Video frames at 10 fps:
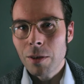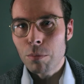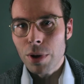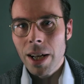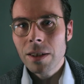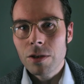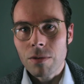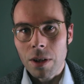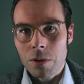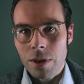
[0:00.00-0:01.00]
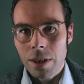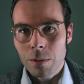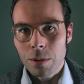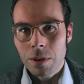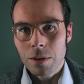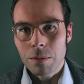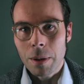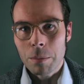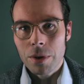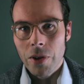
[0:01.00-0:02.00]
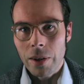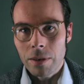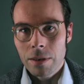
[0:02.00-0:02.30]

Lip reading: of brain structure in order to represent.